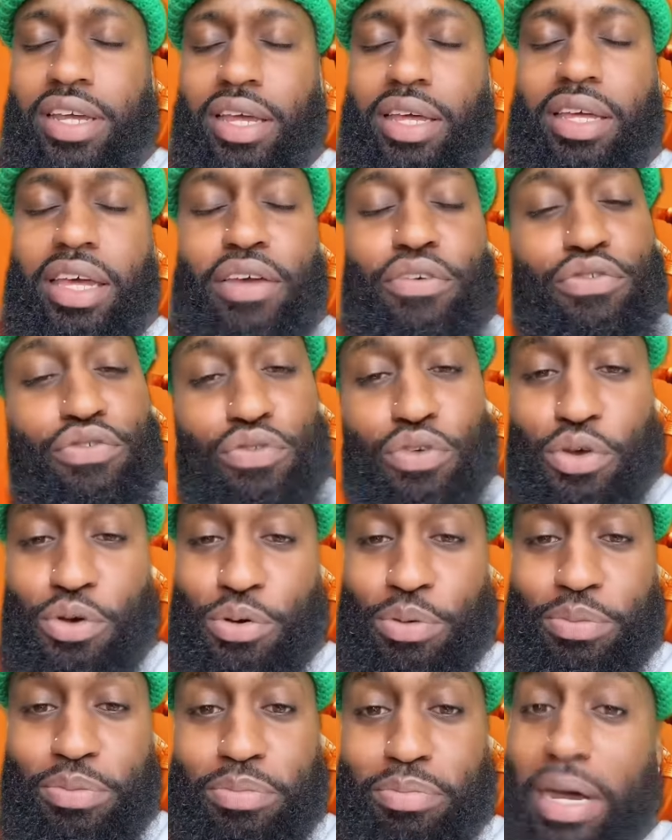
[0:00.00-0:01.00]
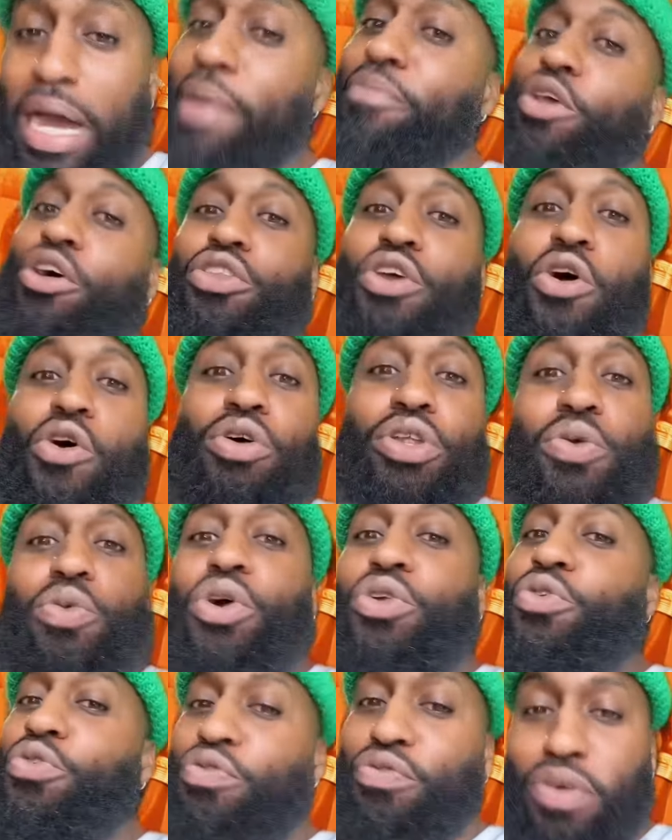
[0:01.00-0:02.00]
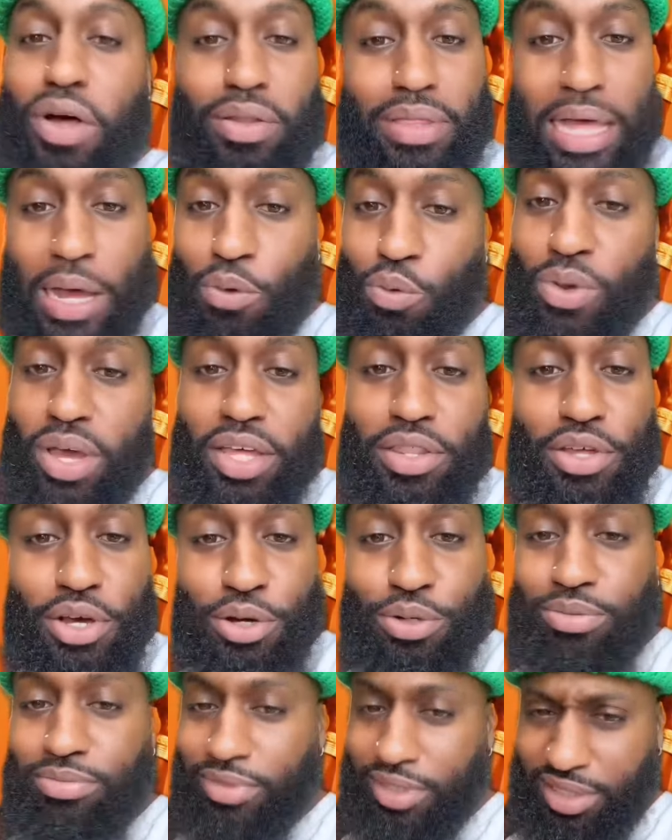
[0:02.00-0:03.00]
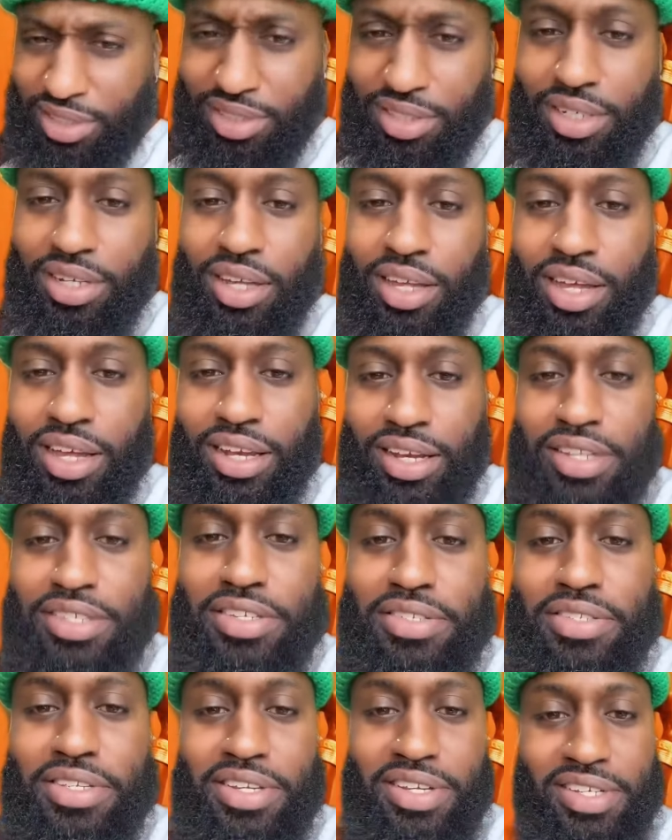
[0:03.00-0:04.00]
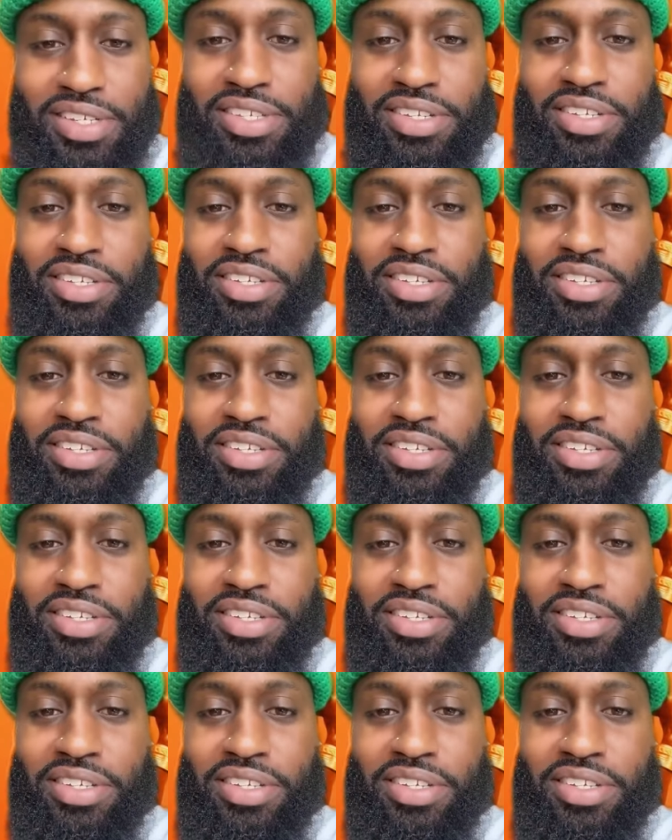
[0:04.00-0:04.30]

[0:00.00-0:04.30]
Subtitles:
a film. But I'm not the only one who felt that way, though. Listen to this.